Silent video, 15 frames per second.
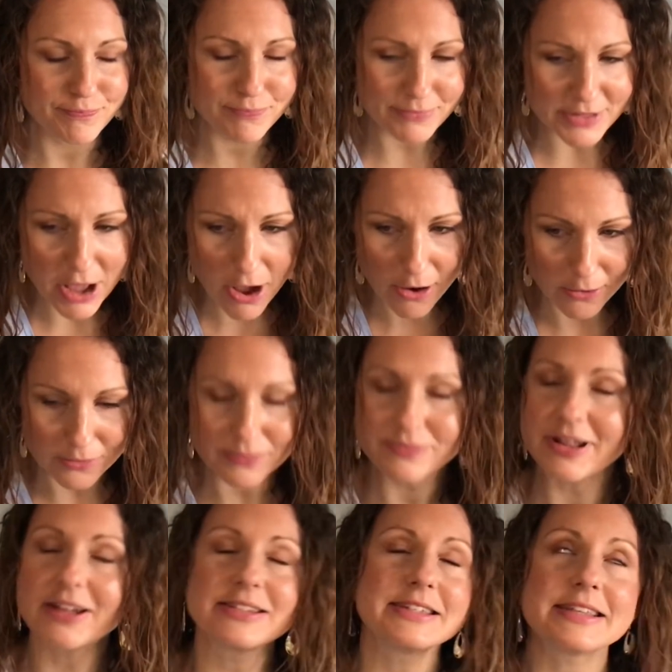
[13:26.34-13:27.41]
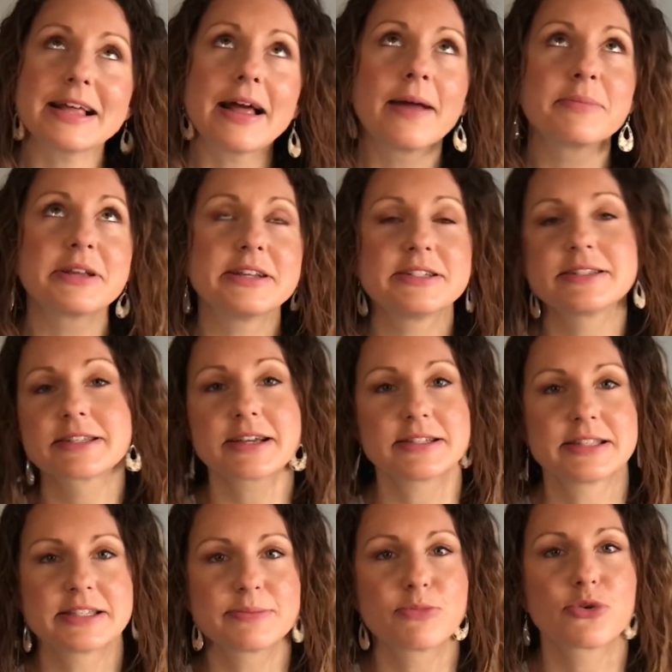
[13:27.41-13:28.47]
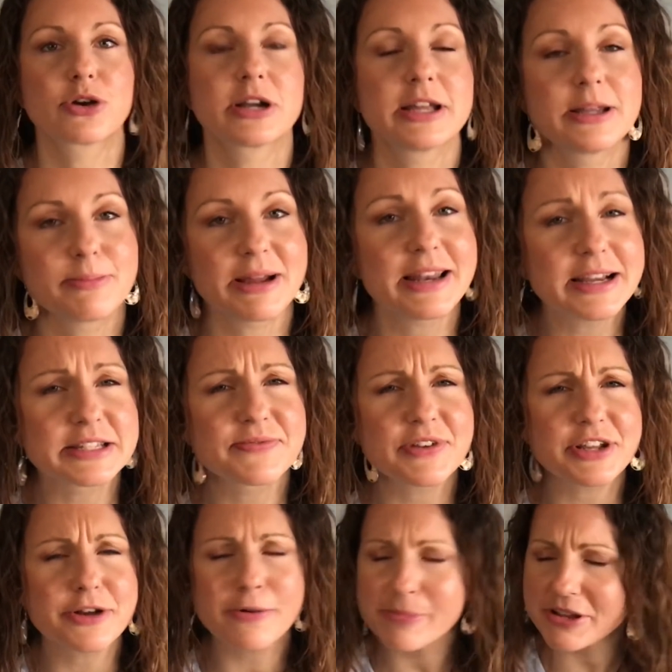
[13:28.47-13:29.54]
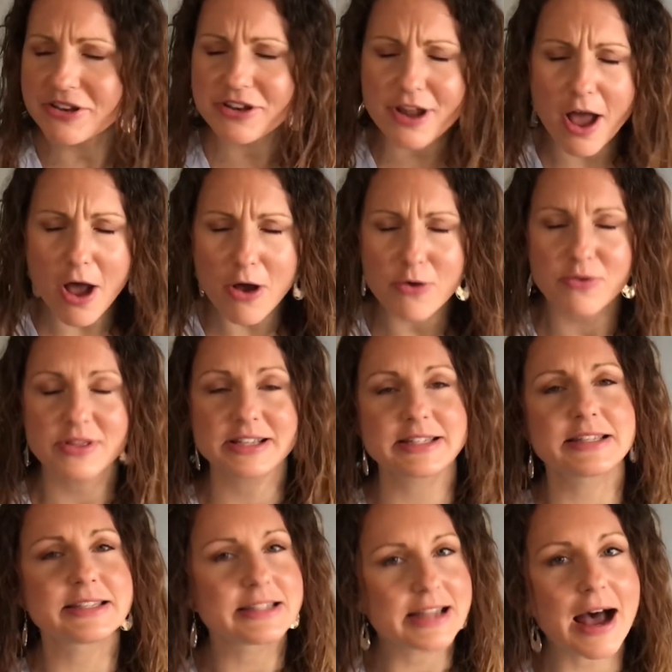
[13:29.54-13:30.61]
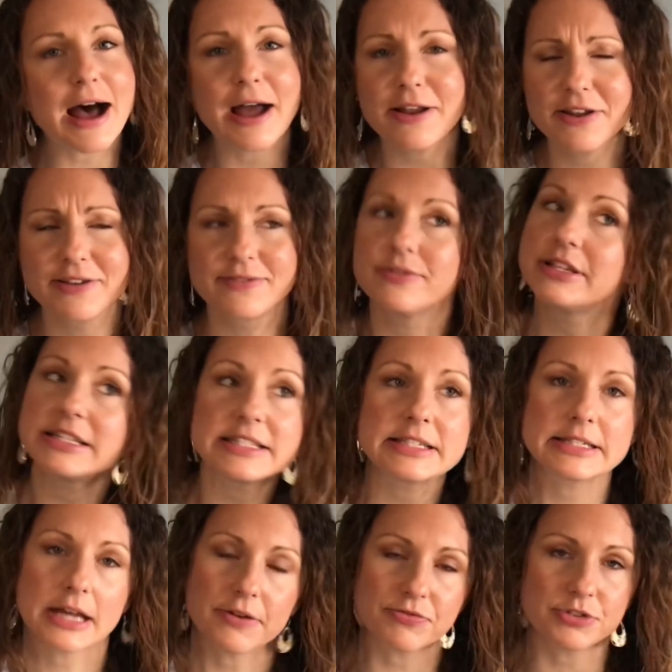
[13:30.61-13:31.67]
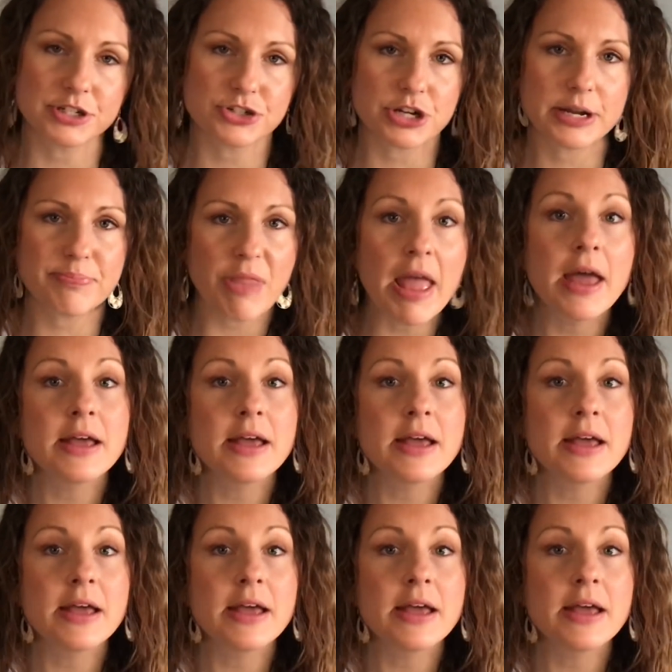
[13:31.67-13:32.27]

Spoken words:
No, I'm going to discuss this more in my next video, but no, this is not free trade.